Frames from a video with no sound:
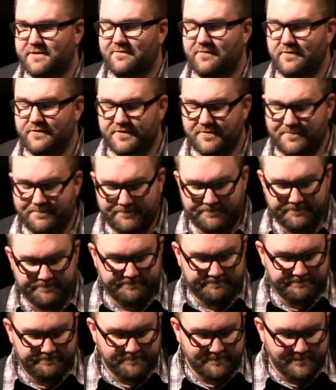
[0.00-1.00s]
servers.
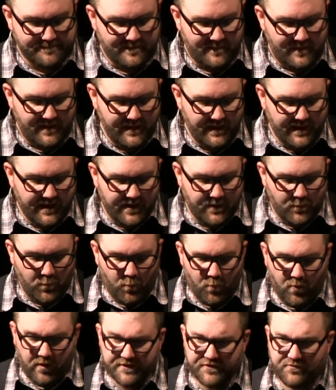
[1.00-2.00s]

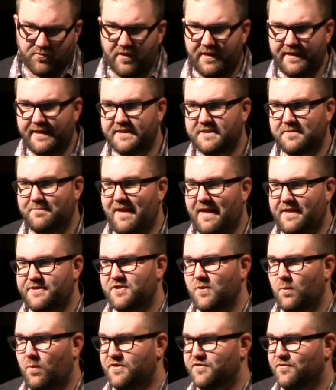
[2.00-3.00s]
And one's running as a
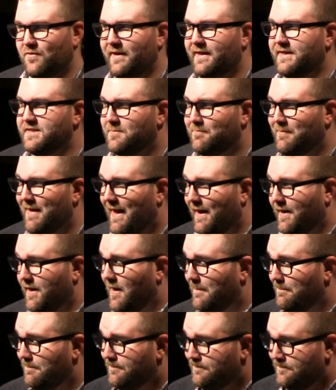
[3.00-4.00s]
master, one's running as a
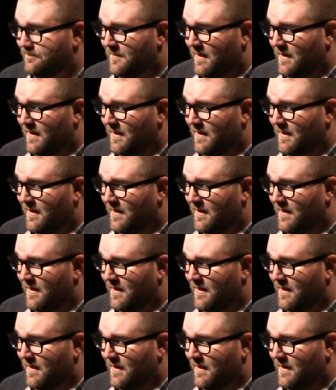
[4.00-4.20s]
backup.